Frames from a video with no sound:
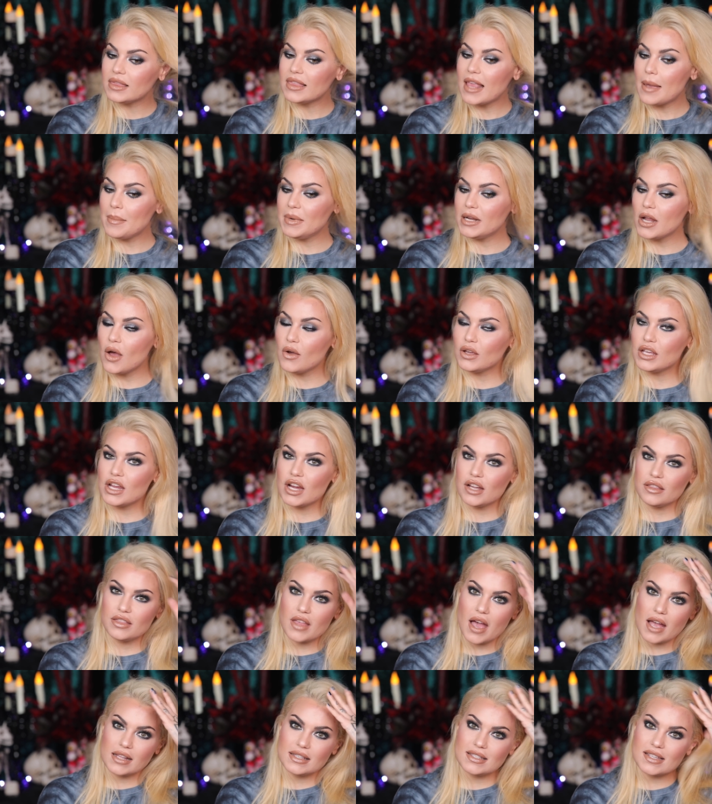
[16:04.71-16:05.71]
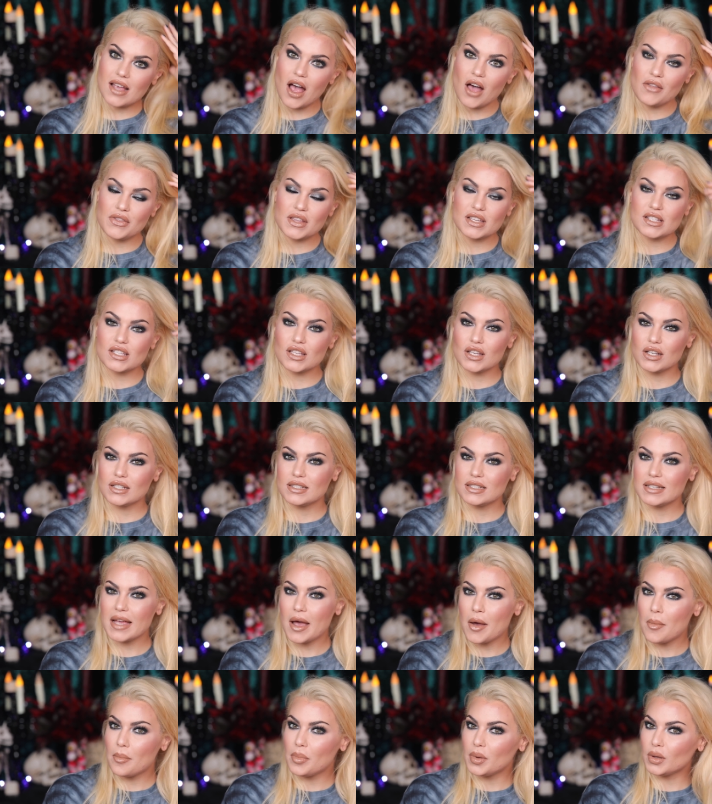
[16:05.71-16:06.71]
Let me know your thoughts on this look
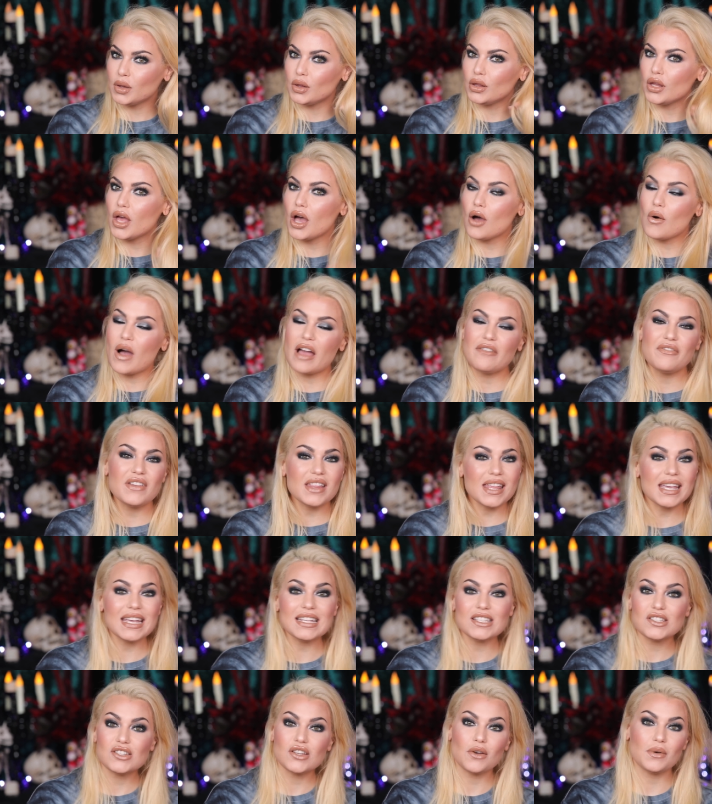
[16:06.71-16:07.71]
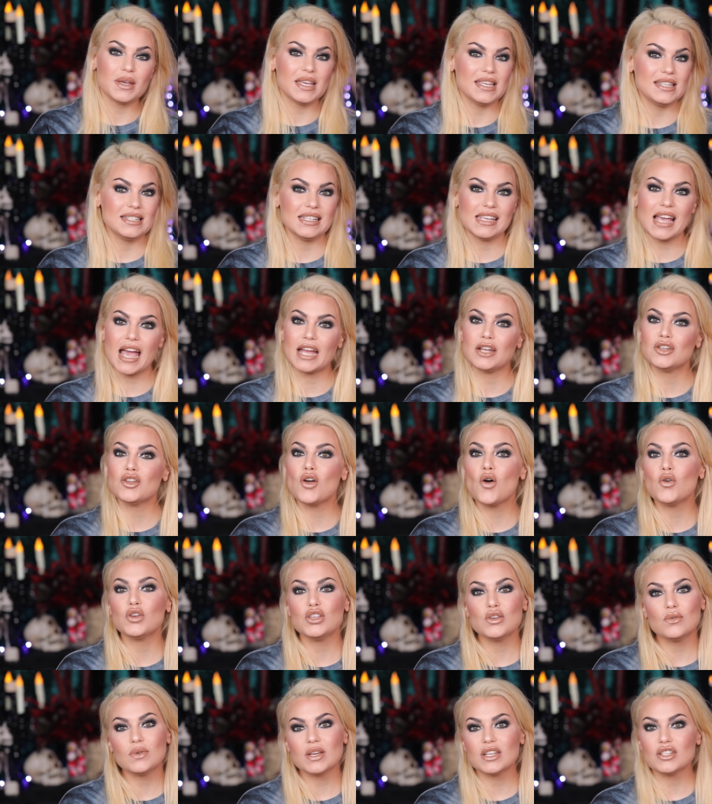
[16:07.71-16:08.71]
down below. I feel like it's so easy. I know
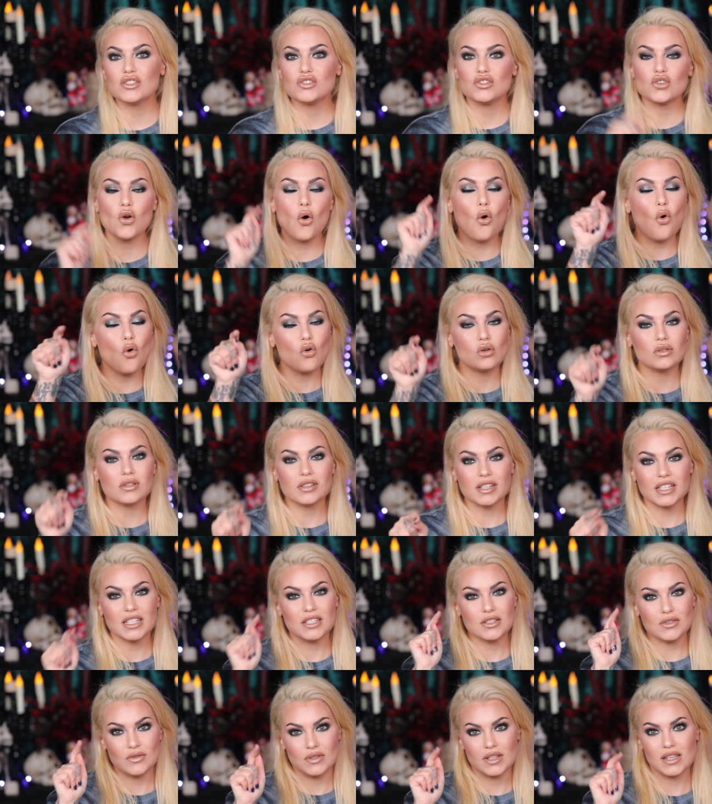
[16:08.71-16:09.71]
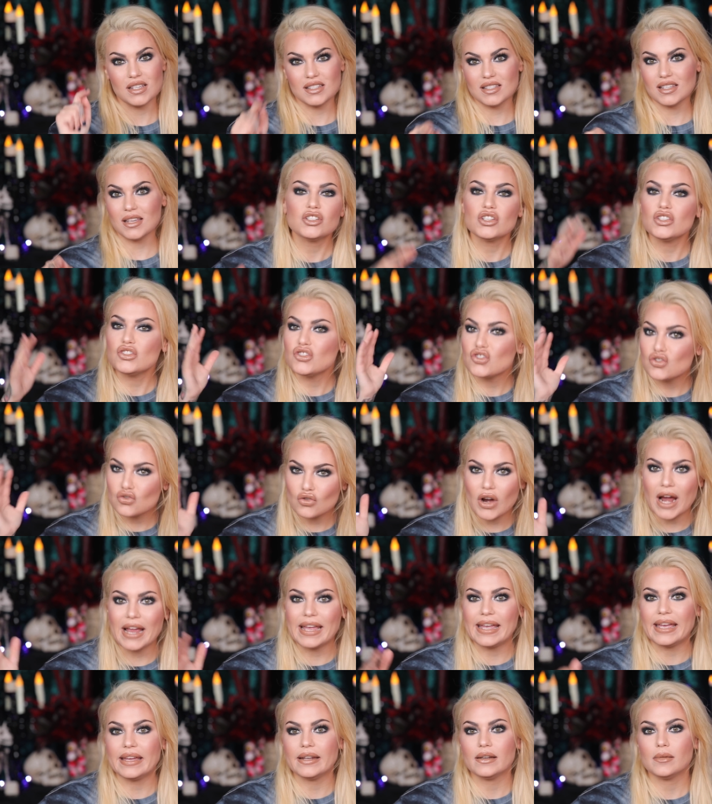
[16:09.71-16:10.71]
you can totally do this. Just try
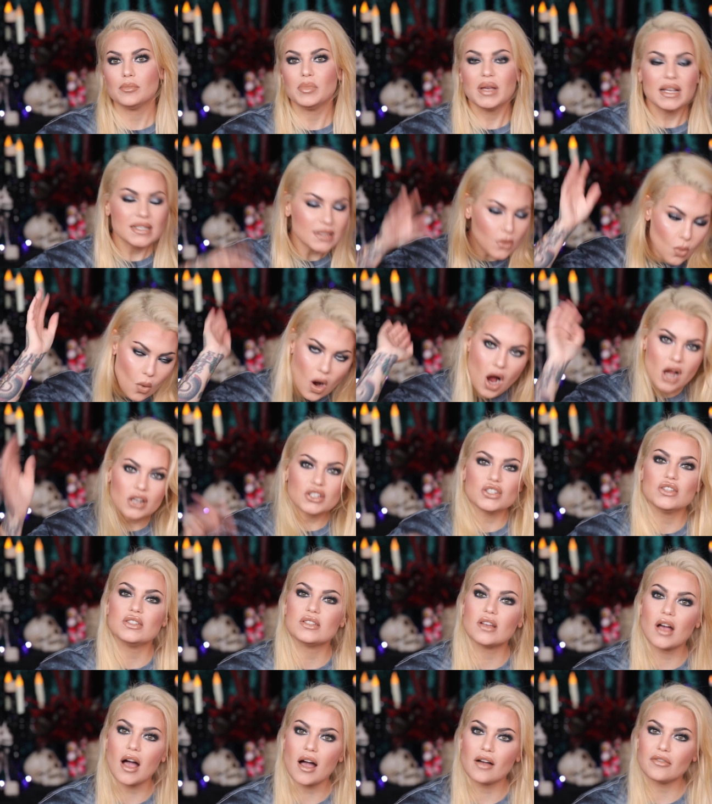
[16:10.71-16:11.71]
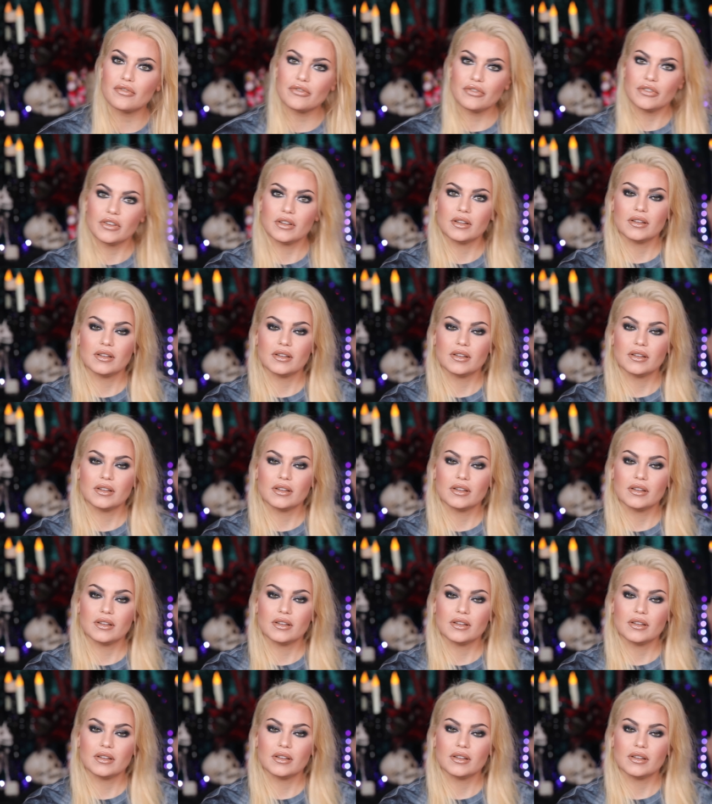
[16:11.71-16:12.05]
it because it washes off.